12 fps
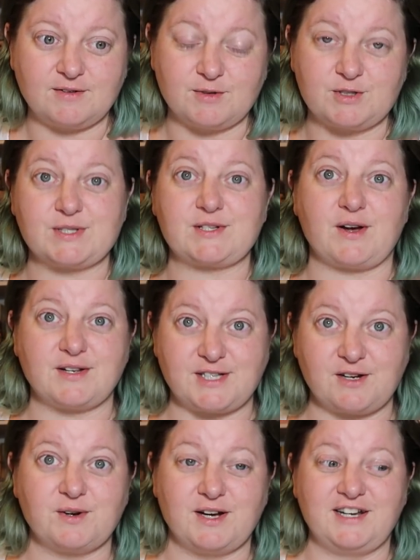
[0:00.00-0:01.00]
which is
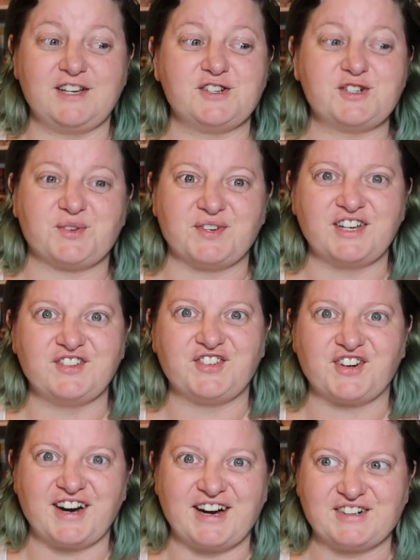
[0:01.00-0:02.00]
also another
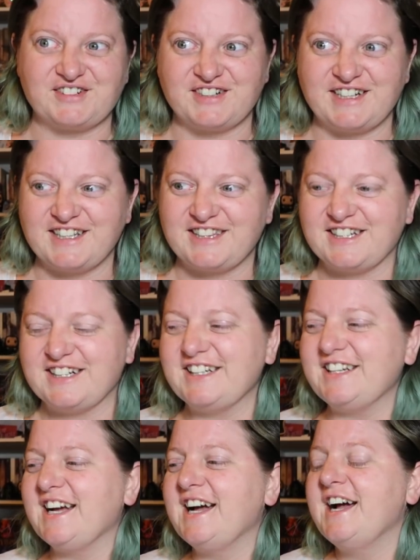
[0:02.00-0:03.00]
24-hour
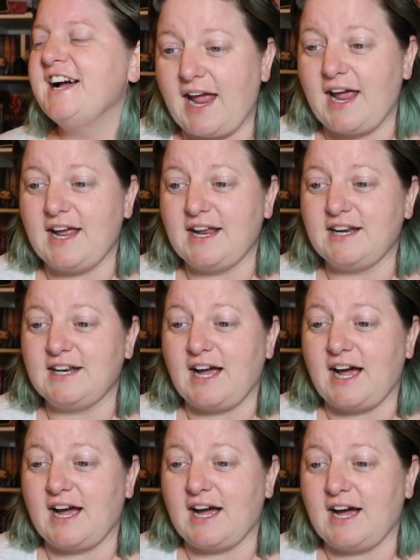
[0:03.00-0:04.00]
readathon. And
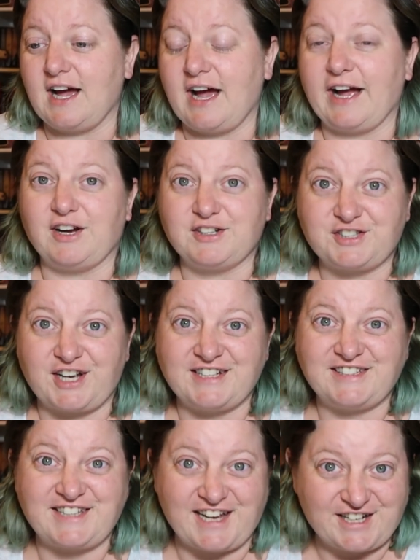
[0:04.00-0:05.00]
I also got
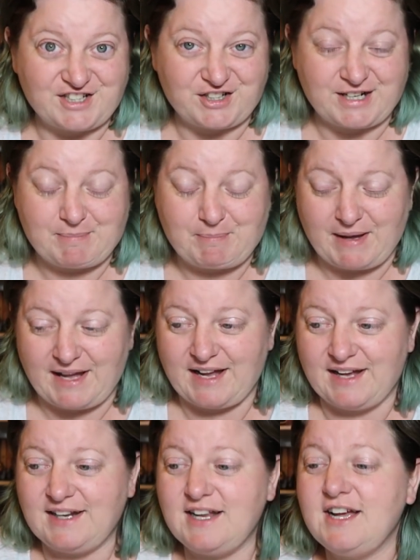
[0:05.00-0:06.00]
Xander in
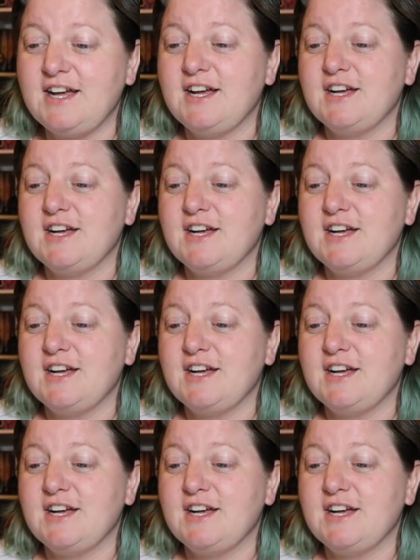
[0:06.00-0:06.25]
bed.